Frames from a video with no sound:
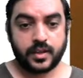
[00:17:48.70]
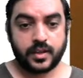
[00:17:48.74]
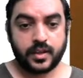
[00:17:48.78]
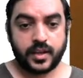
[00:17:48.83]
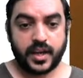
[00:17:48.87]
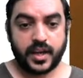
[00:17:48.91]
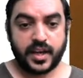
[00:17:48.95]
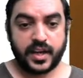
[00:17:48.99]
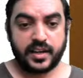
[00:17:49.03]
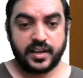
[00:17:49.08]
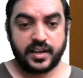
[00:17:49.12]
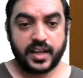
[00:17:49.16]

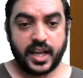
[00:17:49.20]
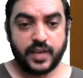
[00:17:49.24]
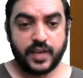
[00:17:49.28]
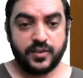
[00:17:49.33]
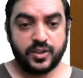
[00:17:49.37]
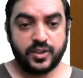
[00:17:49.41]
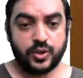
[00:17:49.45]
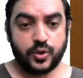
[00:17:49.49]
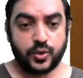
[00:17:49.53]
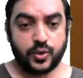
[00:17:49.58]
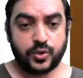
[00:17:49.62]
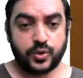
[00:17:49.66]
and I
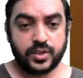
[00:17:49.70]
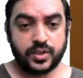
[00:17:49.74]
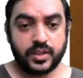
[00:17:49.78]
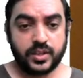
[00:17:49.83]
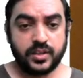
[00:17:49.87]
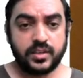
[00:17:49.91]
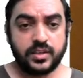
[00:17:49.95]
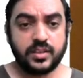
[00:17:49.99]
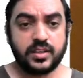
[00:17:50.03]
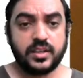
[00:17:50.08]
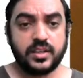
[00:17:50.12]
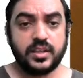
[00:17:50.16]
will go to
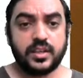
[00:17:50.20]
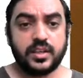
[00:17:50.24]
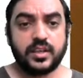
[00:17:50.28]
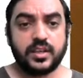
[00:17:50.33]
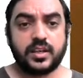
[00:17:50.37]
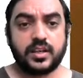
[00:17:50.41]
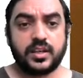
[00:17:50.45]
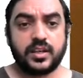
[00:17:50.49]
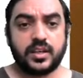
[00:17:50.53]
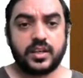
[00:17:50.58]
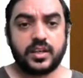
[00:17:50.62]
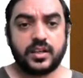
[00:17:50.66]
the
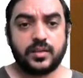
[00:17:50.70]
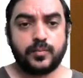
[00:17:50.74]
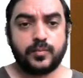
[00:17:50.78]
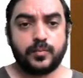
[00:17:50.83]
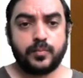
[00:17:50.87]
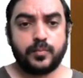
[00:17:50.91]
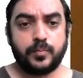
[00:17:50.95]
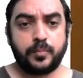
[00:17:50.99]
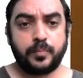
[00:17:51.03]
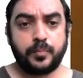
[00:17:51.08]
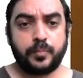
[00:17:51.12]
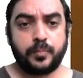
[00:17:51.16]

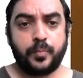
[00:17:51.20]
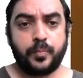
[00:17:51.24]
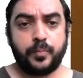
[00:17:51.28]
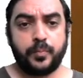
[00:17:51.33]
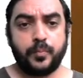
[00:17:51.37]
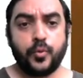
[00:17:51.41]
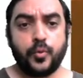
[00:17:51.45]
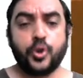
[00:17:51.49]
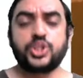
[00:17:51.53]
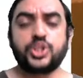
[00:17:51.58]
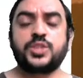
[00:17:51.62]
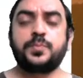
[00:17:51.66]

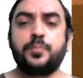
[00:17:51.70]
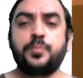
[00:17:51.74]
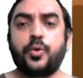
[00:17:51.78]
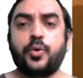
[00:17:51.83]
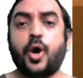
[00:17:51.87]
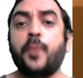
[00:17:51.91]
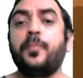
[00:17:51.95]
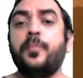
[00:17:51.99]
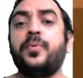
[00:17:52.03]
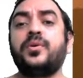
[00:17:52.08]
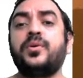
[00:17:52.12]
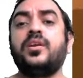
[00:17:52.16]
most
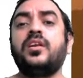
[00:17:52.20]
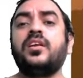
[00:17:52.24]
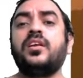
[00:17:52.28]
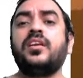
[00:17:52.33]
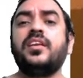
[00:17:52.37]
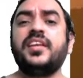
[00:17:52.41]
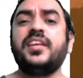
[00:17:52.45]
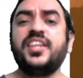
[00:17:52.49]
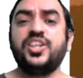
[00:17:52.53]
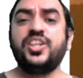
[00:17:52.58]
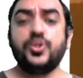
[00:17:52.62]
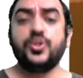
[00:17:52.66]

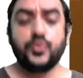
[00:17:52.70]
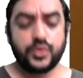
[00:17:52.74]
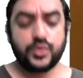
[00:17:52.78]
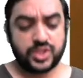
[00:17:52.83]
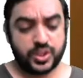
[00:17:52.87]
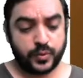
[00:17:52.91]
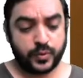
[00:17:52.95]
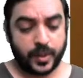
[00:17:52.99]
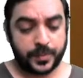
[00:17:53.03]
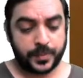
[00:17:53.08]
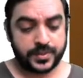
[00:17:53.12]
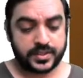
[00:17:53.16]
popularly used
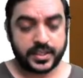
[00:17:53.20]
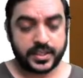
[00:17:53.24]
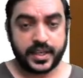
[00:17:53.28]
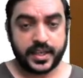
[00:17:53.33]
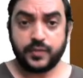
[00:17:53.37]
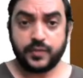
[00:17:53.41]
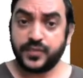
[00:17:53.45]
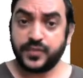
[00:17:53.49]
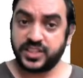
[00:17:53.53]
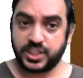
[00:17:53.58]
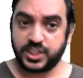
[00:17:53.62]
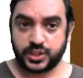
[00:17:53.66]

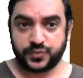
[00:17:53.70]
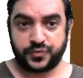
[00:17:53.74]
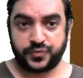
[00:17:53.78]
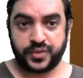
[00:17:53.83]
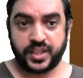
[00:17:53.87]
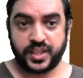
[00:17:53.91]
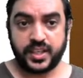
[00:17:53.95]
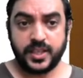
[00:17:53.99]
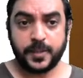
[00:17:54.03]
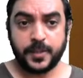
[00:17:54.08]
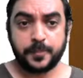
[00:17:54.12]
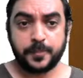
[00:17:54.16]
website, which is
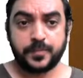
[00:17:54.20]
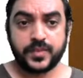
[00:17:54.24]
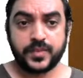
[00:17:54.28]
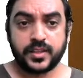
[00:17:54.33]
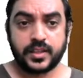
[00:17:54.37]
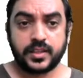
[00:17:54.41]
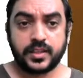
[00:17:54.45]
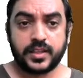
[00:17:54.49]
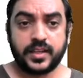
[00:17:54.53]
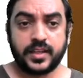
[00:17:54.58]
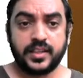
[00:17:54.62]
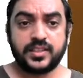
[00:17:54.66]
free,
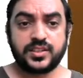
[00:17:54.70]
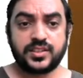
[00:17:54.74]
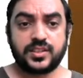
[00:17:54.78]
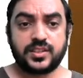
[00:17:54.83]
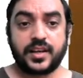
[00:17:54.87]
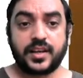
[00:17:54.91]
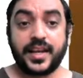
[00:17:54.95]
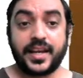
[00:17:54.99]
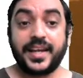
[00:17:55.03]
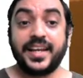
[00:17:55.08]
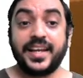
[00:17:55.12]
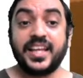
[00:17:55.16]
that is
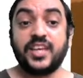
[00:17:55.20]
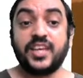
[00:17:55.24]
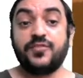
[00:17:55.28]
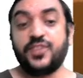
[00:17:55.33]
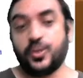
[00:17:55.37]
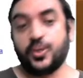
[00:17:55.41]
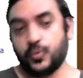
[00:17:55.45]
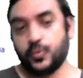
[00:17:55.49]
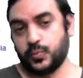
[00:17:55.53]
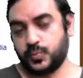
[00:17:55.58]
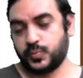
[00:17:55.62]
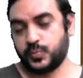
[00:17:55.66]

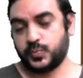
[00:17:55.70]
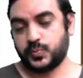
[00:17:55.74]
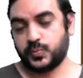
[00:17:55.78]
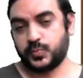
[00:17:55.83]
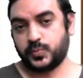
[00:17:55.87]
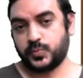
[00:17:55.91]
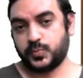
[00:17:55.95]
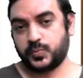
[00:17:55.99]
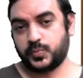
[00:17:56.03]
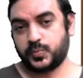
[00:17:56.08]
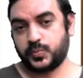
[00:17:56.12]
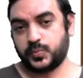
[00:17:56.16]
TradingView.
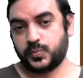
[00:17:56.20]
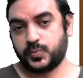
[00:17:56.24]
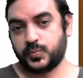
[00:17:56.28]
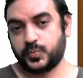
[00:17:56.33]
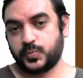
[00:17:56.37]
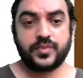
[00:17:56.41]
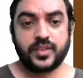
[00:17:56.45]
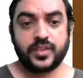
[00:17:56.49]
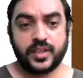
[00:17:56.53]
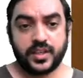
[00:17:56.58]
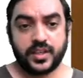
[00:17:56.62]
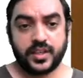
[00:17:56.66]

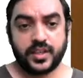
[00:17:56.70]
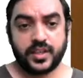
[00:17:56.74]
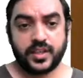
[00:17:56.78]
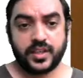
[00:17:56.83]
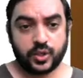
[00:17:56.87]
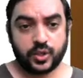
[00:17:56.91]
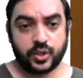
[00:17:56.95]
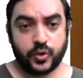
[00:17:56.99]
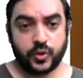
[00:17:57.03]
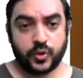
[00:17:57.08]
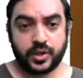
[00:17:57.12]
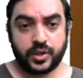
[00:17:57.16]
So
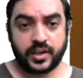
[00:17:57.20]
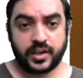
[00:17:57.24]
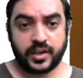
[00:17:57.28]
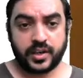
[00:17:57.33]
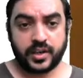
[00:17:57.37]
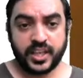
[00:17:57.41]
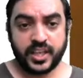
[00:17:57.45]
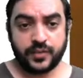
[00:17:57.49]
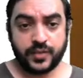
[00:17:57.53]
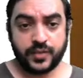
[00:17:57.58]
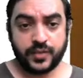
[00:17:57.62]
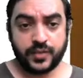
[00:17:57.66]
I'll go to
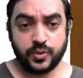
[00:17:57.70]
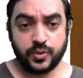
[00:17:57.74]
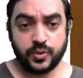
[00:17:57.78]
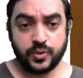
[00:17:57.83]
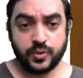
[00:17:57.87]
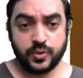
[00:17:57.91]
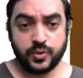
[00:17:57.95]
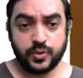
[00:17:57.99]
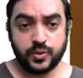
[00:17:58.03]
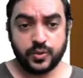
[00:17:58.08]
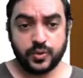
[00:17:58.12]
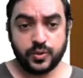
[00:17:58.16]
TradingView
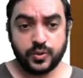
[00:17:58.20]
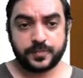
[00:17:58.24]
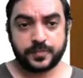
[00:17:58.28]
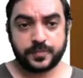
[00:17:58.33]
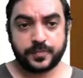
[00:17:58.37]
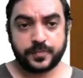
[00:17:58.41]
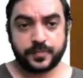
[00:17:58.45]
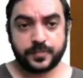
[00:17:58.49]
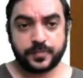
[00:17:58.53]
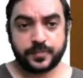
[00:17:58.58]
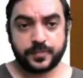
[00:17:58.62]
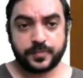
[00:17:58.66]

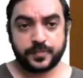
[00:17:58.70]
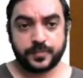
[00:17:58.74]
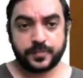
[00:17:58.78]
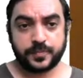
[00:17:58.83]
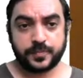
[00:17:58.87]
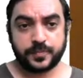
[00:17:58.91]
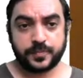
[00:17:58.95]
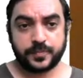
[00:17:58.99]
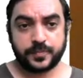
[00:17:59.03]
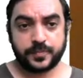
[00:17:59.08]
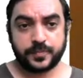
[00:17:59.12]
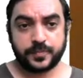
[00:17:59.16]

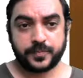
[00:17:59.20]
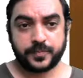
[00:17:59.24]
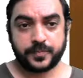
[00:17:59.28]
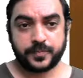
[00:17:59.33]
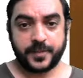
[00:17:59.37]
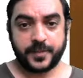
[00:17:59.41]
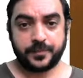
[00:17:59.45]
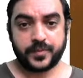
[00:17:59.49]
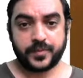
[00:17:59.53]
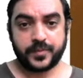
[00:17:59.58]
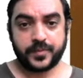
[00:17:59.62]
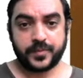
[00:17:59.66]
website.
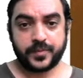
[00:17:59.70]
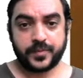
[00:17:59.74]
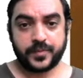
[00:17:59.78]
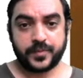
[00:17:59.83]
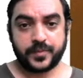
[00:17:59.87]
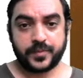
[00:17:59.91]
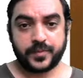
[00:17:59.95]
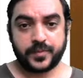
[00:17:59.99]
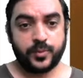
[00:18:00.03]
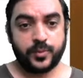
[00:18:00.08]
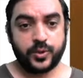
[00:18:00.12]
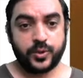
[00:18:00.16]
I hope you
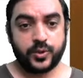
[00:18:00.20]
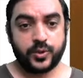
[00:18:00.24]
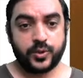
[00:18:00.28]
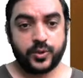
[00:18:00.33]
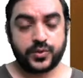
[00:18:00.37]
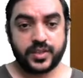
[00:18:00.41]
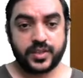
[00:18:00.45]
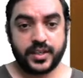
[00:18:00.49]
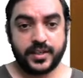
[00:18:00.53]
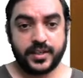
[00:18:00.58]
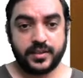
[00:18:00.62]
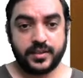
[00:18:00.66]
are able to
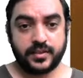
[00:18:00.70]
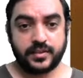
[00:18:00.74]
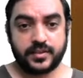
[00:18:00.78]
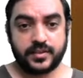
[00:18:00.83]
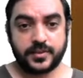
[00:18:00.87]
see it.